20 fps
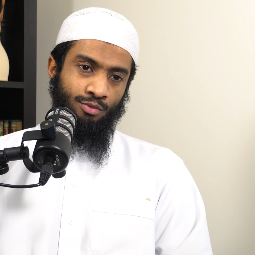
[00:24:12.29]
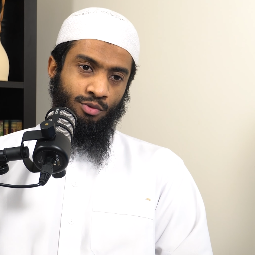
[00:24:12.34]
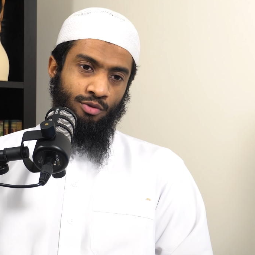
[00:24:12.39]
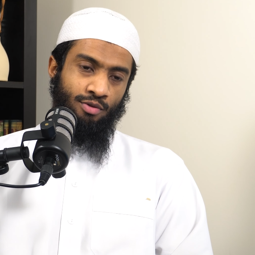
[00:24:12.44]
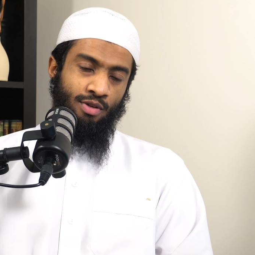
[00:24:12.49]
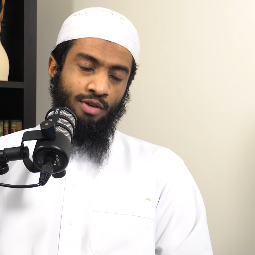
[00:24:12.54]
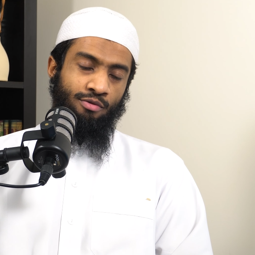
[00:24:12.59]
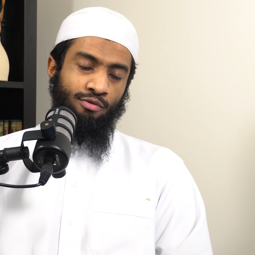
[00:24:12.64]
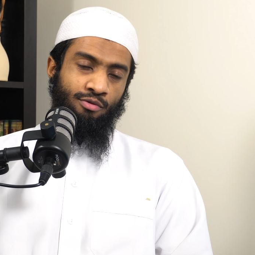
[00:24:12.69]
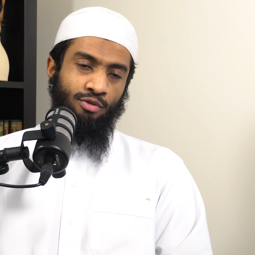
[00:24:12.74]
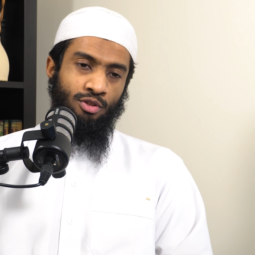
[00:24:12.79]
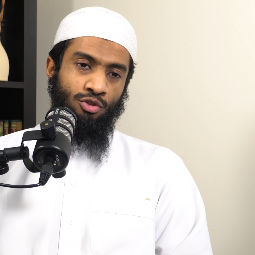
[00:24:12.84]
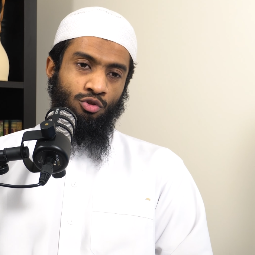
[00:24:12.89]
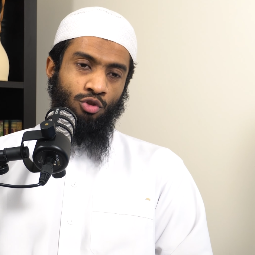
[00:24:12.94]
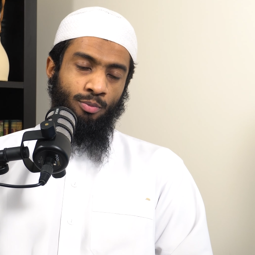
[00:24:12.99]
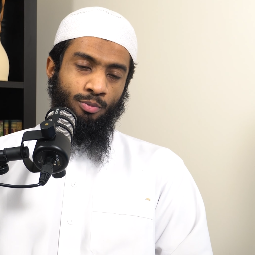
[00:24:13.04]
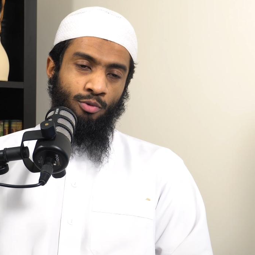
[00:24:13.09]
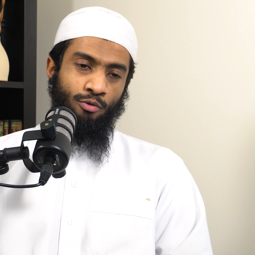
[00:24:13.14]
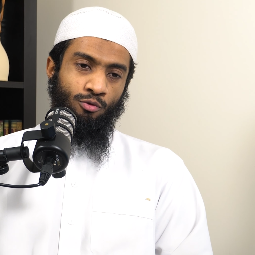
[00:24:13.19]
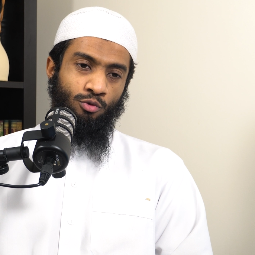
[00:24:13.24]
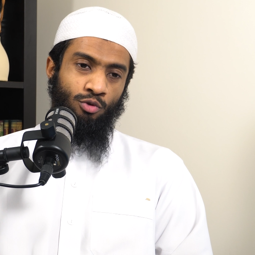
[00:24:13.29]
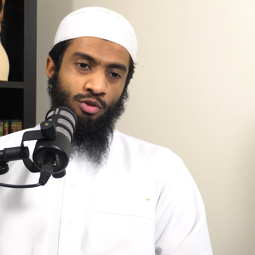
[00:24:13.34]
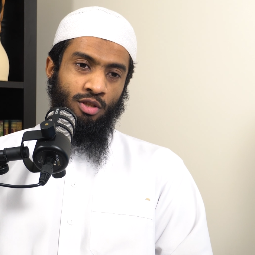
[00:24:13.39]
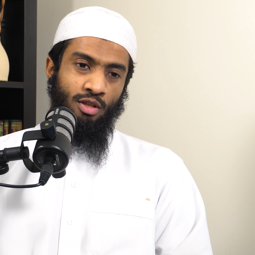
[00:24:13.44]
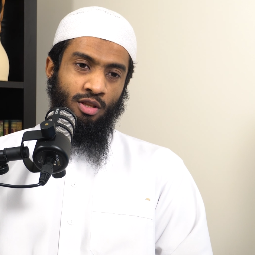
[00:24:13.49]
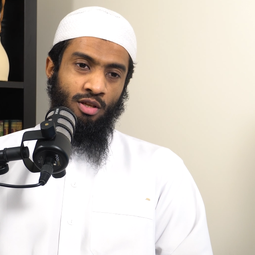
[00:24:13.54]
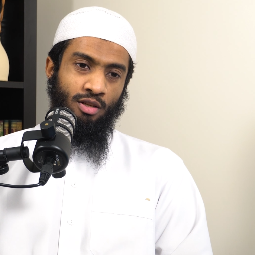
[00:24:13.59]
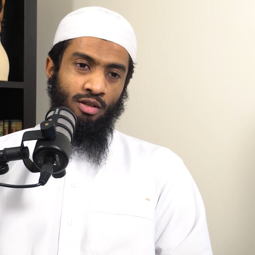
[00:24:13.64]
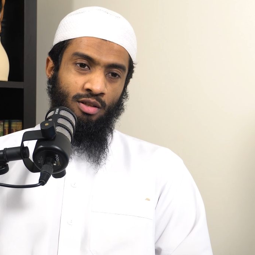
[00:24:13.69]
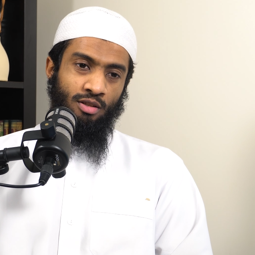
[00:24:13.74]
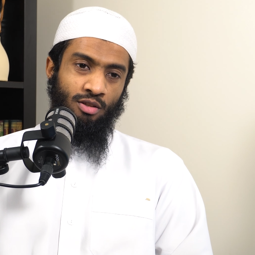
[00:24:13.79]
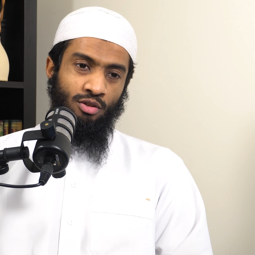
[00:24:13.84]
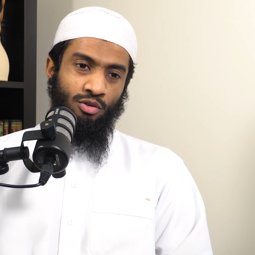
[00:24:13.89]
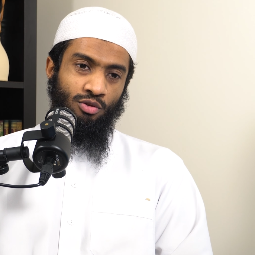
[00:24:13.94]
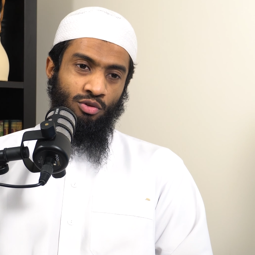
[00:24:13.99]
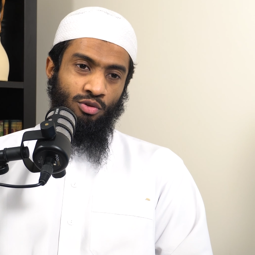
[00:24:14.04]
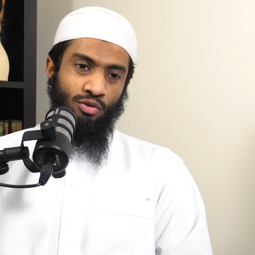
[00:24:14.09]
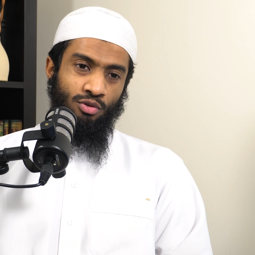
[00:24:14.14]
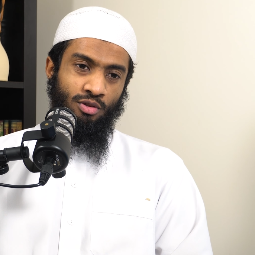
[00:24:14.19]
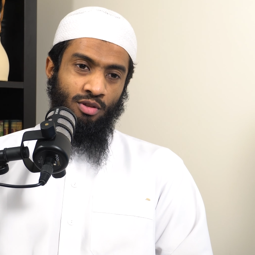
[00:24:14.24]
With every drop of water that,
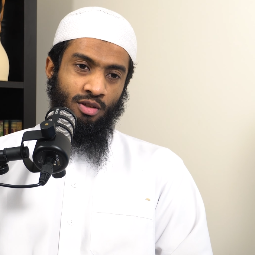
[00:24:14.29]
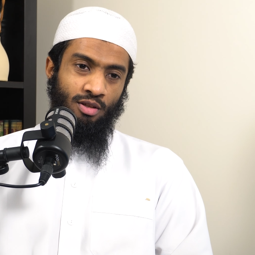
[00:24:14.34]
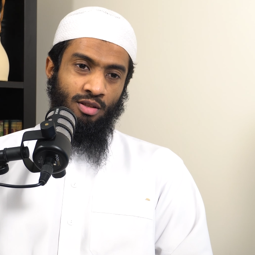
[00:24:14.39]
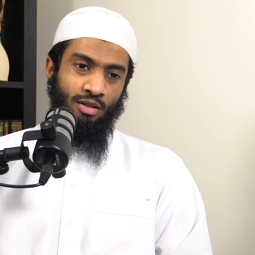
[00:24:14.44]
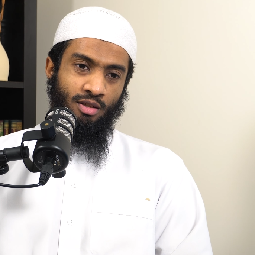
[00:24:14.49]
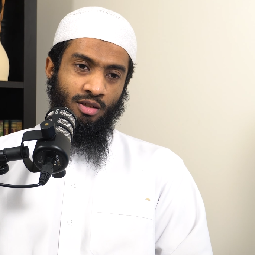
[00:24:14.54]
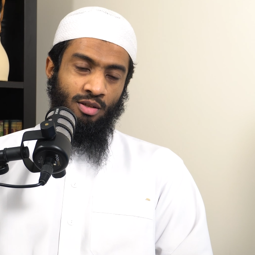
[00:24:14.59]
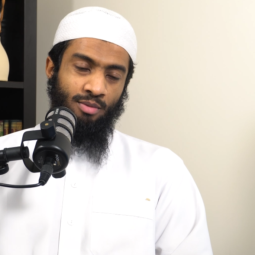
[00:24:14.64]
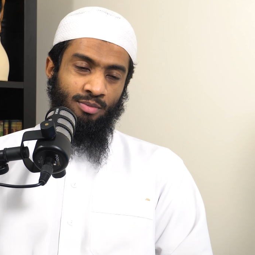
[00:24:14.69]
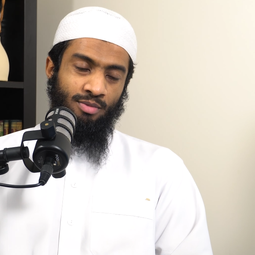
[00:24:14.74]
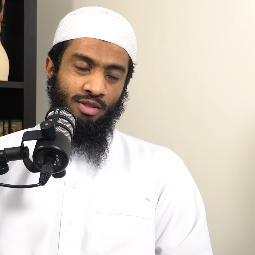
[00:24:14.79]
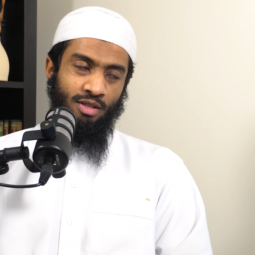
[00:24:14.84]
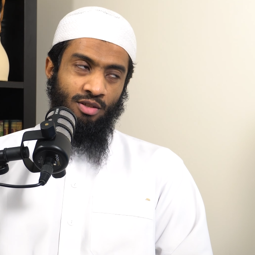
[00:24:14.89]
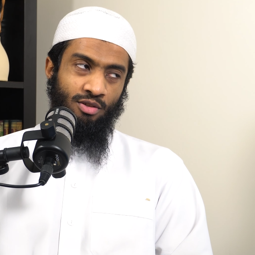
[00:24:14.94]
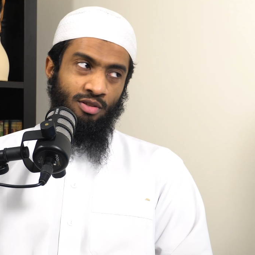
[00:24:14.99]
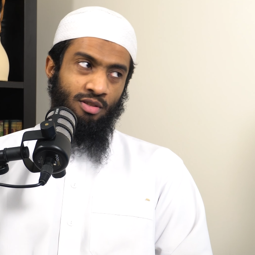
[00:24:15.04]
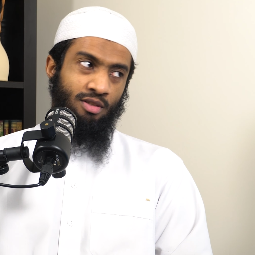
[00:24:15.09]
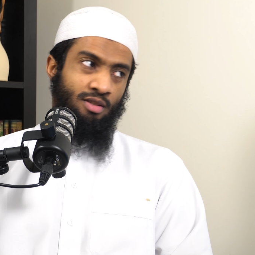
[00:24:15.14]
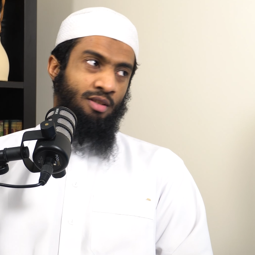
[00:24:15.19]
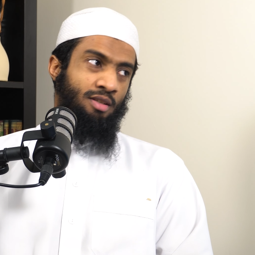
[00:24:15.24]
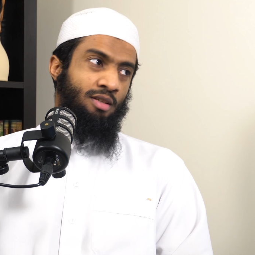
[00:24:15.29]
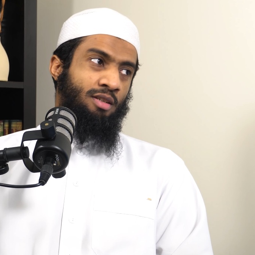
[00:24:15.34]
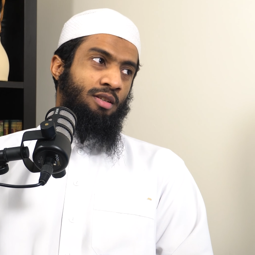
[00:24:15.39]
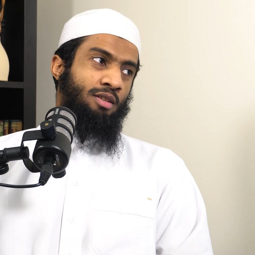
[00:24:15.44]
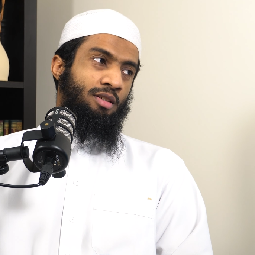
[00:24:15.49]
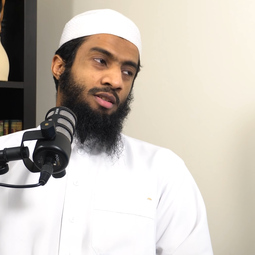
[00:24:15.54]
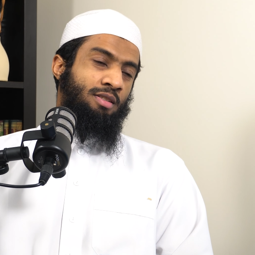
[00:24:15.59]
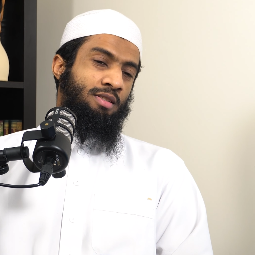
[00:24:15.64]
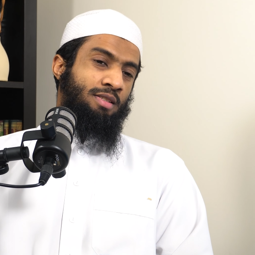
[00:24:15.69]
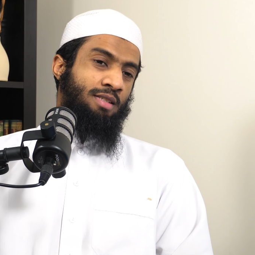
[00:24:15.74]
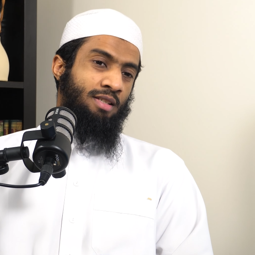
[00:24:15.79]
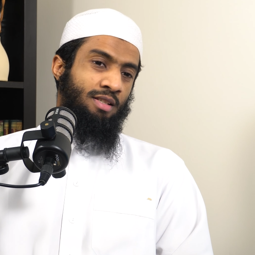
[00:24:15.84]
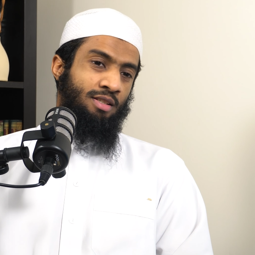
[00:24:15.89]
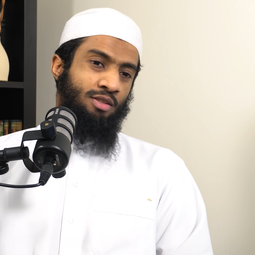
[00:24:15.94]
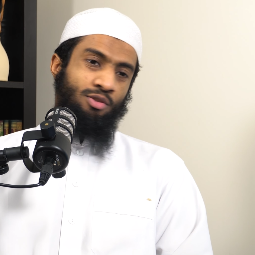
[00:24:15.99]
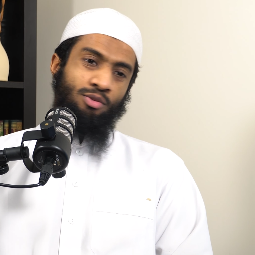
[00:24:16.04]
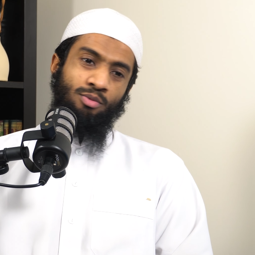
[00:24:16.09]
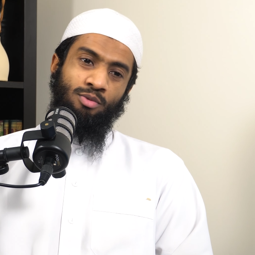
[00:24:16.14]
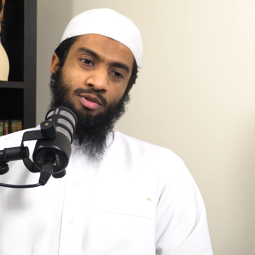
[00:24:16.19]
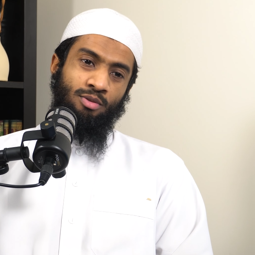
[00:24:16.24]
that, that comes down, sin
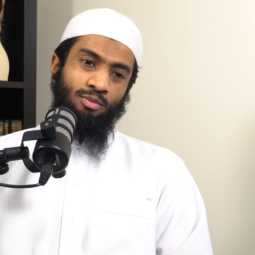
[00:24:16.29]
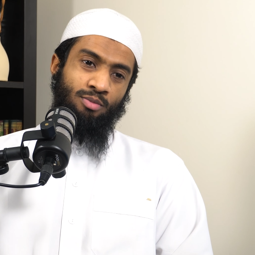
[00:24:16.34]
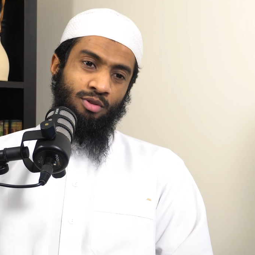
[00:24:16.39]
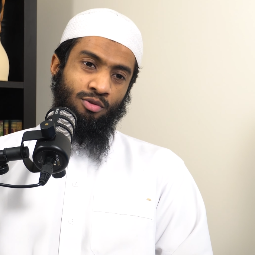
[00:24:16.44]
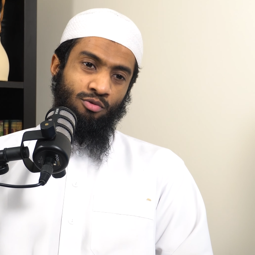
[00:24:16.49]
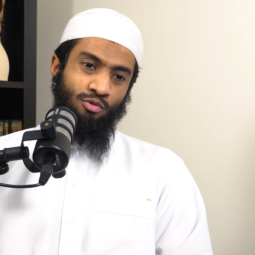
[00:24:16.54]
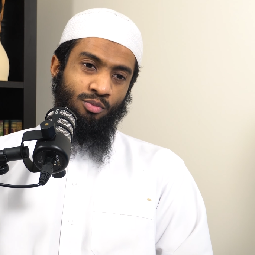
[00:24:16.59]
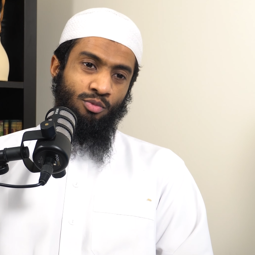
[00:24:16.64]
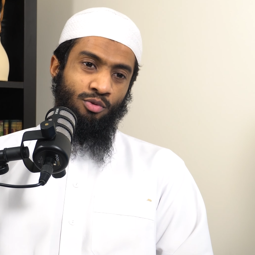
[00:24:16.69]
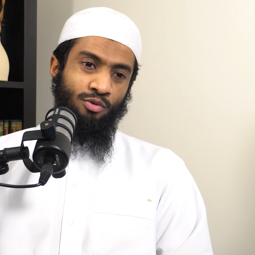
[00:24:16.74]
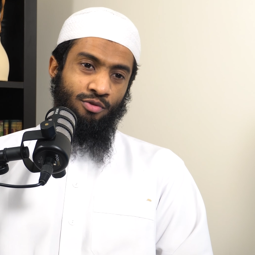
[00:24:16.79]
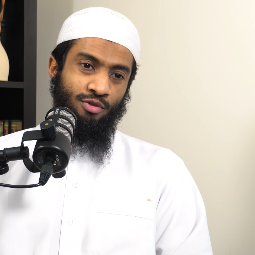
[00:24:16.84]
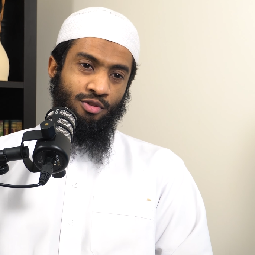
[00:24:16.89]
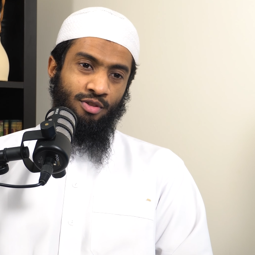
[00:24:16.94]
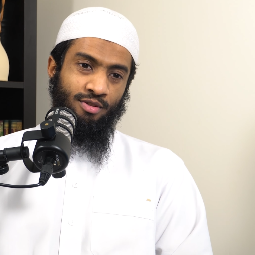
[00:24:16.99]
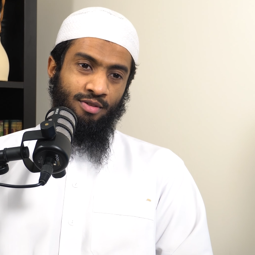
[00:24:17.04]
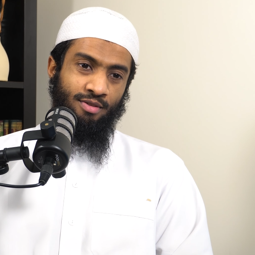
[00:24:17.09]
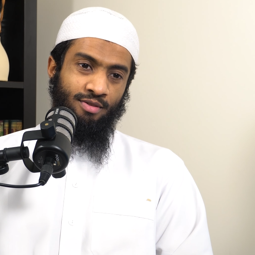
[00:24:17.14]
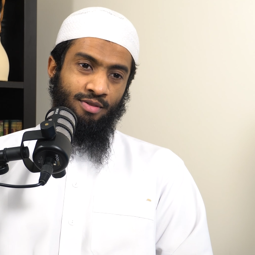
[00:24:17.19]
is, is being removed.